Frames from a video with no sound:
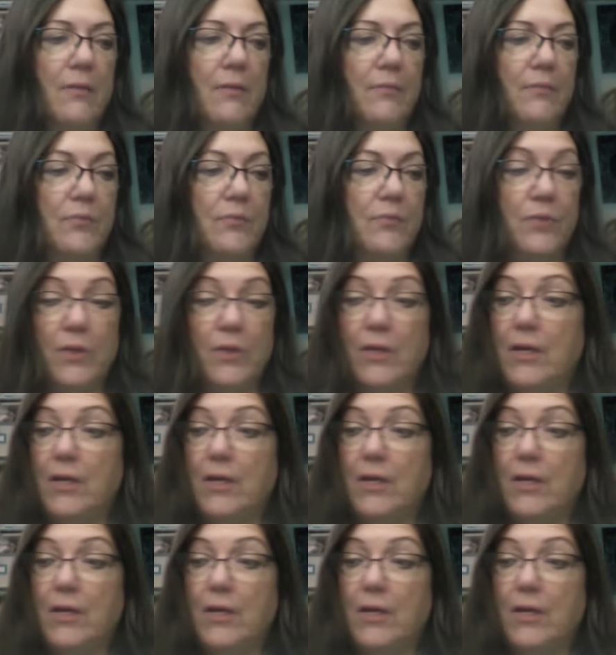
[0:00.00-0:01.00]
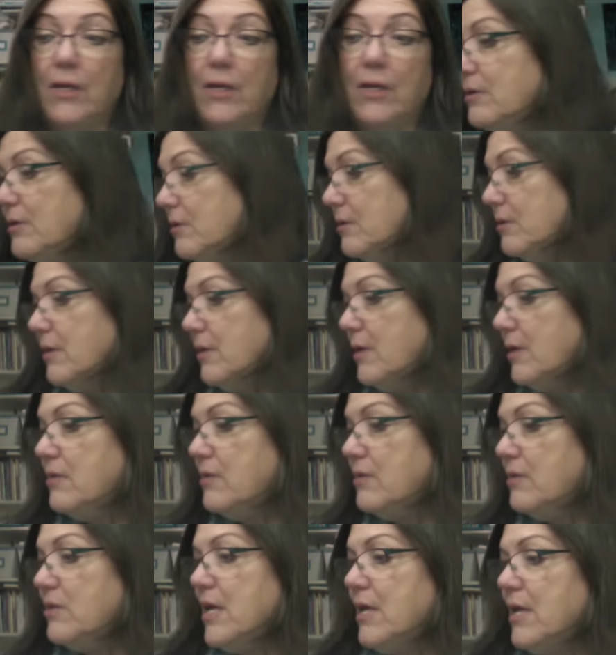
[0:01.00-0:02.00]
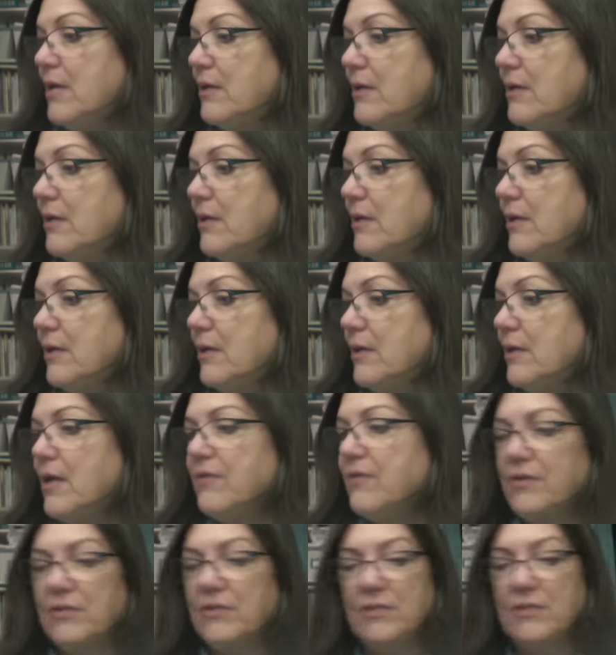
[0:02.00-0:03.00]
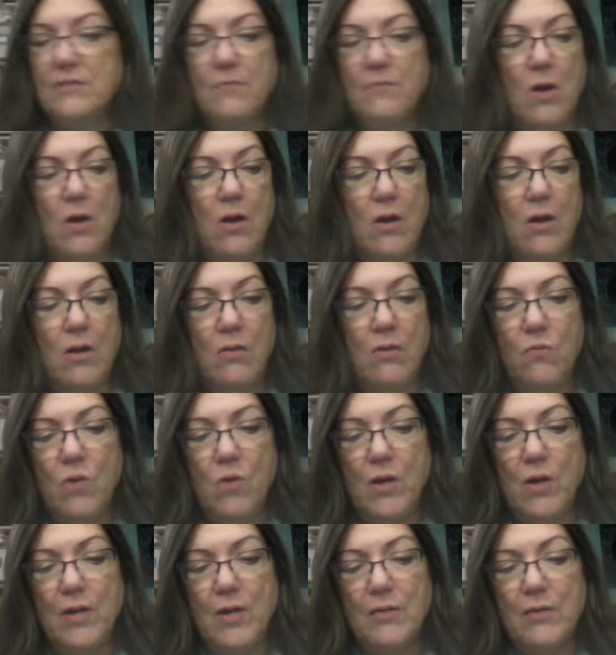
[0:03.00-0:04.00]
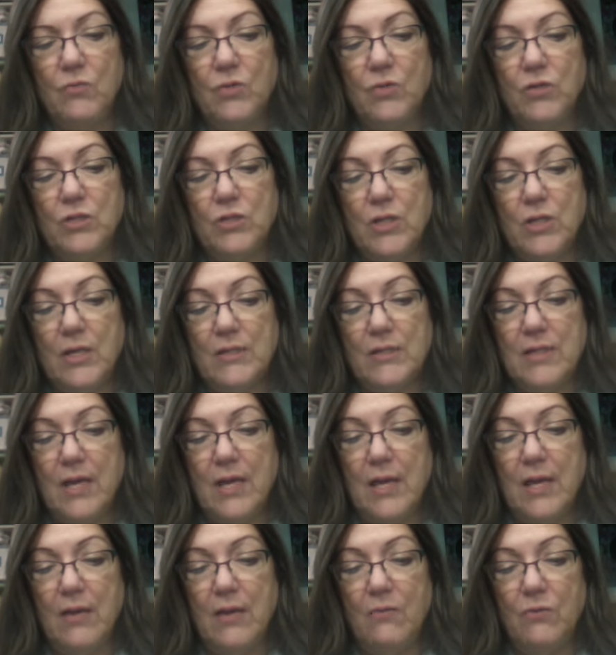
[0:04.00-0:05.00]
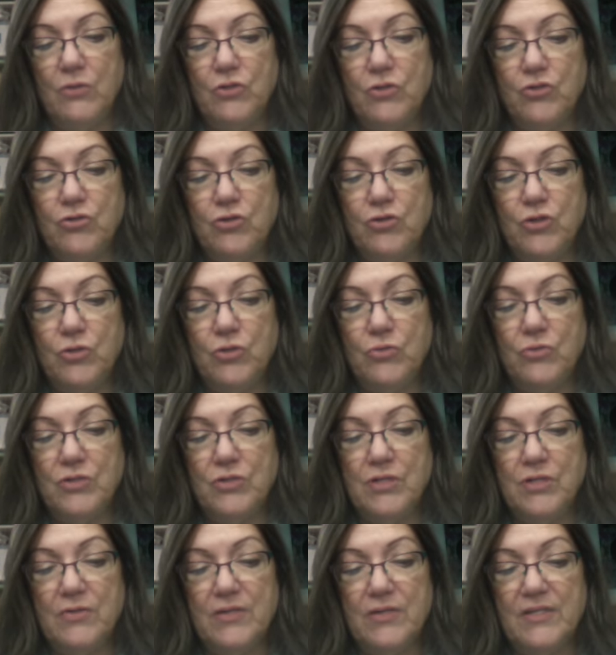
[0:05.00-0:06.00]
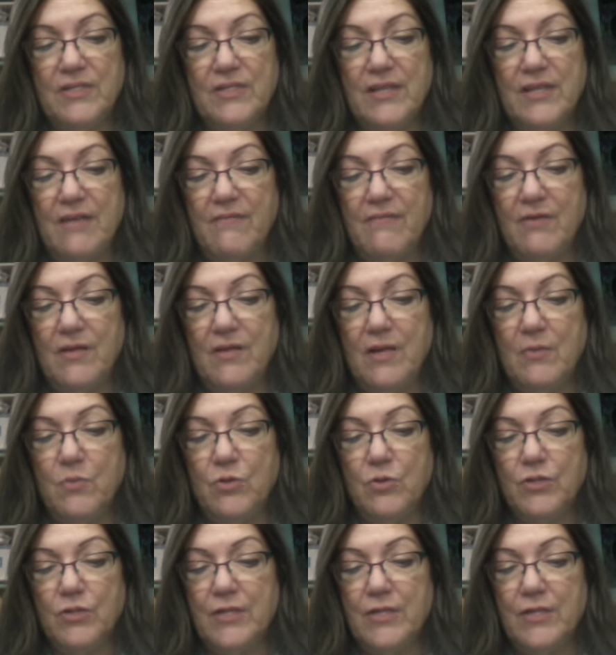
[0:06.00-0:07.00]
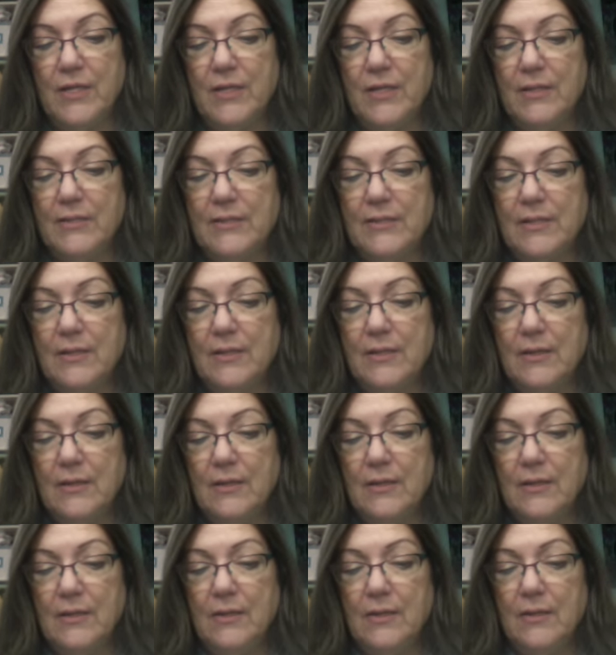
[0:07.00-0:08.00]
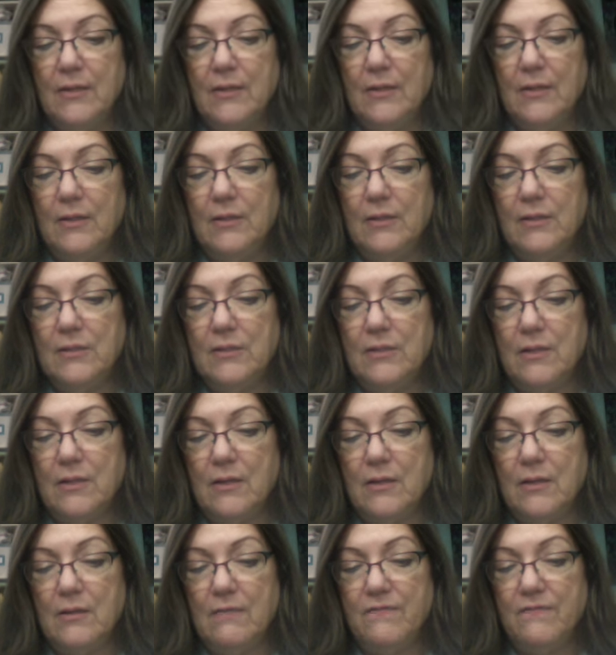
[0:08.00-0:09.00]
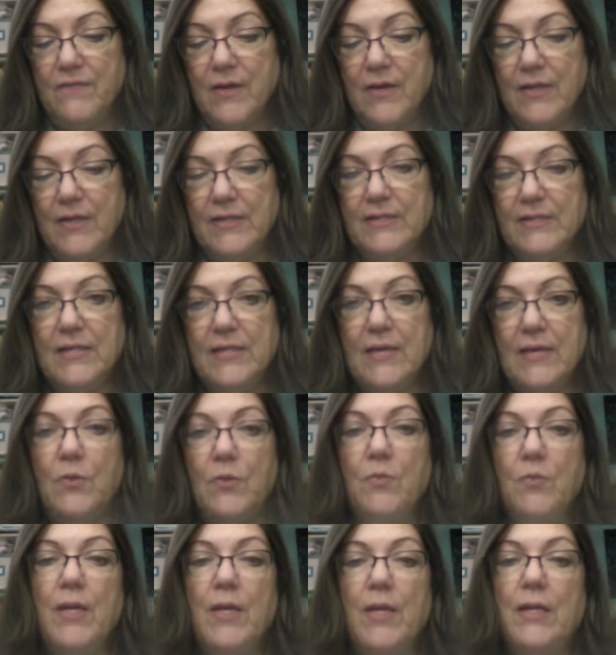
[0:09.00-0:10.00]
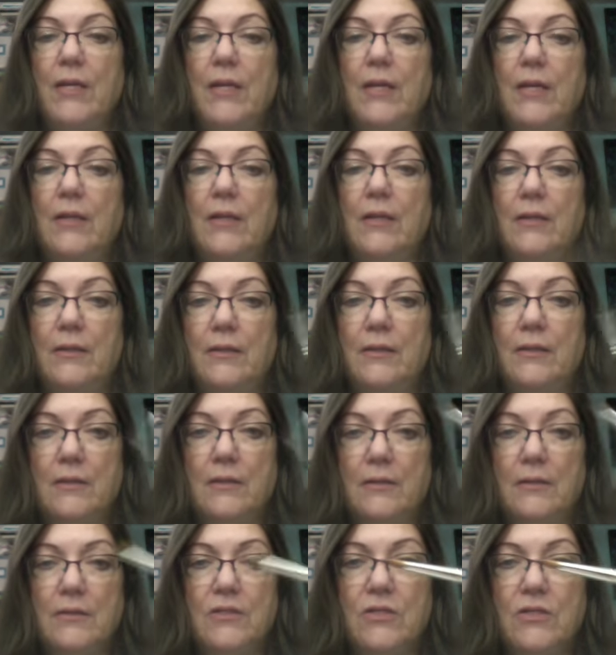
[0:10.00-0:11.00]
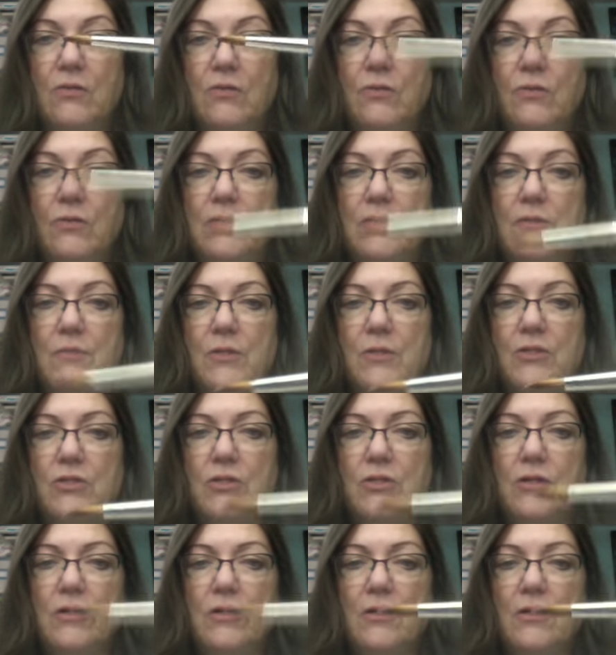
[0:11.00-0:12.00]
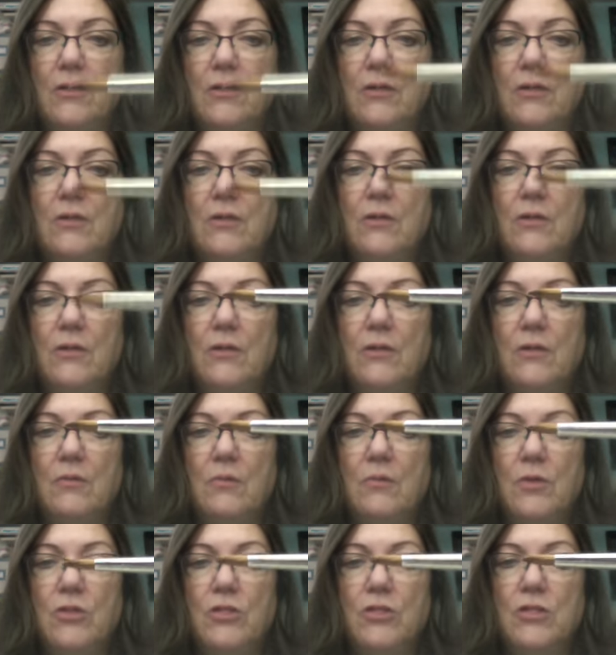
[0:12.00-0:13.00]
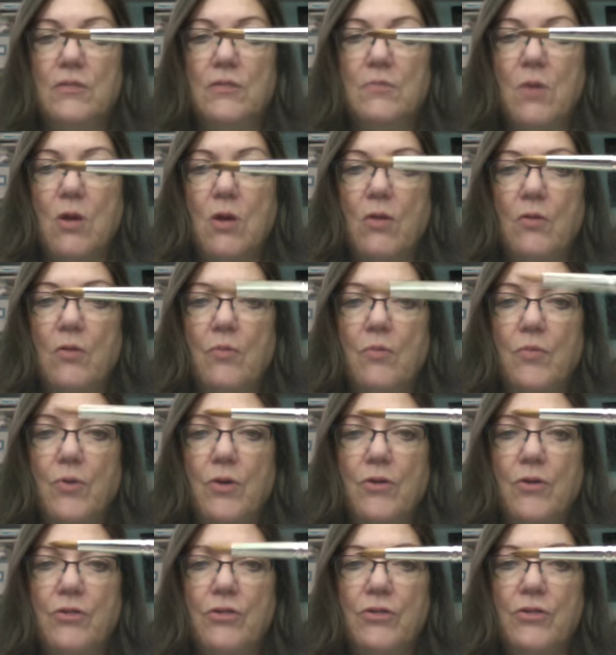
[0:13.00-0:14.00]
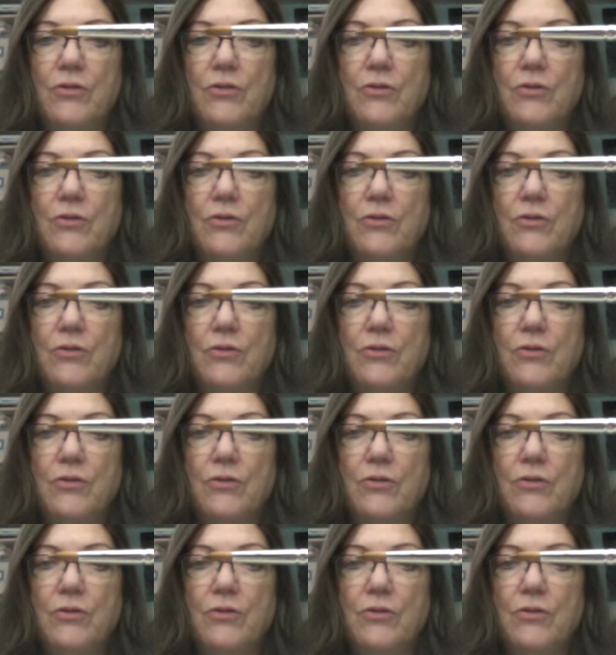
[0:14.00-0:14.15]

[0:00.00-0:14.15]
Really nice brush. And then I got this small one, which is a Winsor Newton Series 7, number 6. It's finest sable, made in England, and so it's much smaller brush.